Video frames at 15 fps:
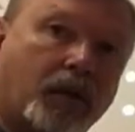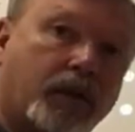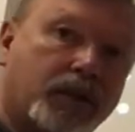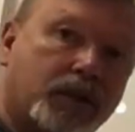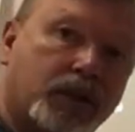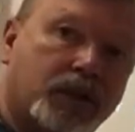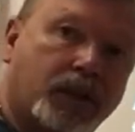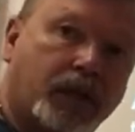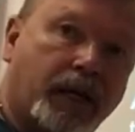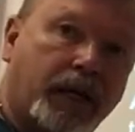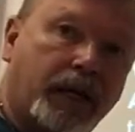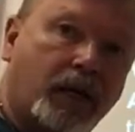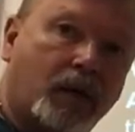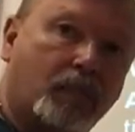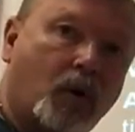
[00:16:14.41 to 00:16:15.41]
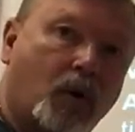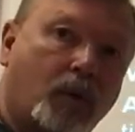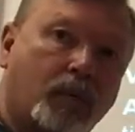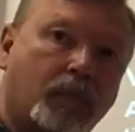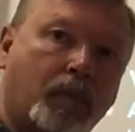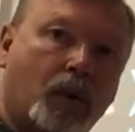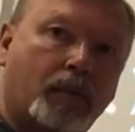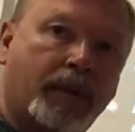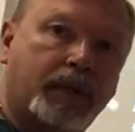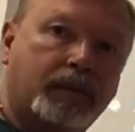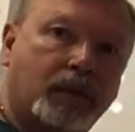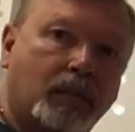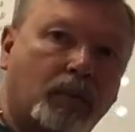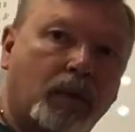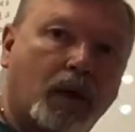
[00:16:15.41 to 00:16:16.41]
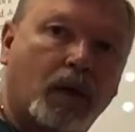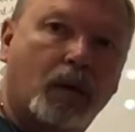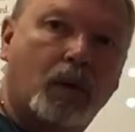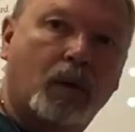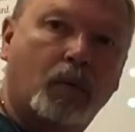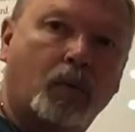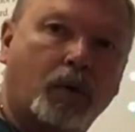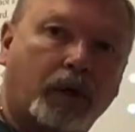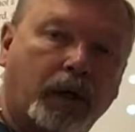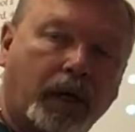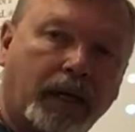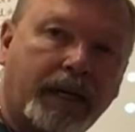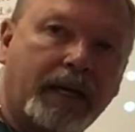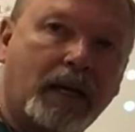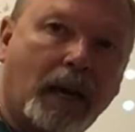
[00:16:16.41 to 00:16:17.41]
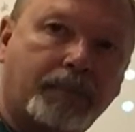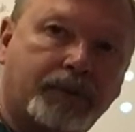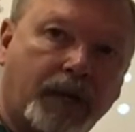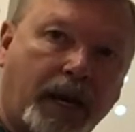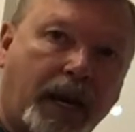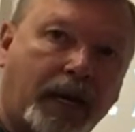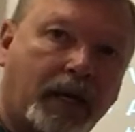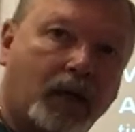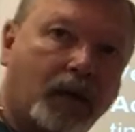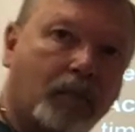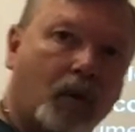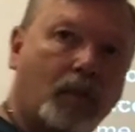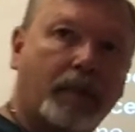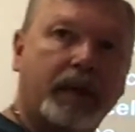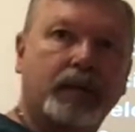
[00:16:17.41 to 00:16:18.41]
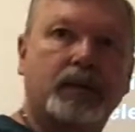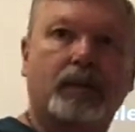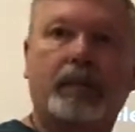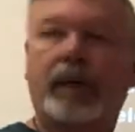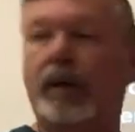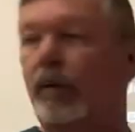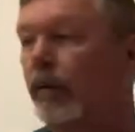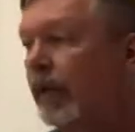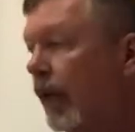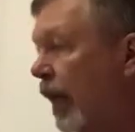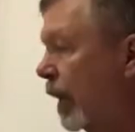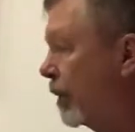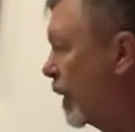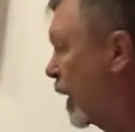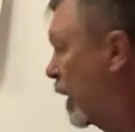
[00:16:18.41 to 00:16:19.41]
This is linear momentum. We're going to lead up to angular momentum here, okay?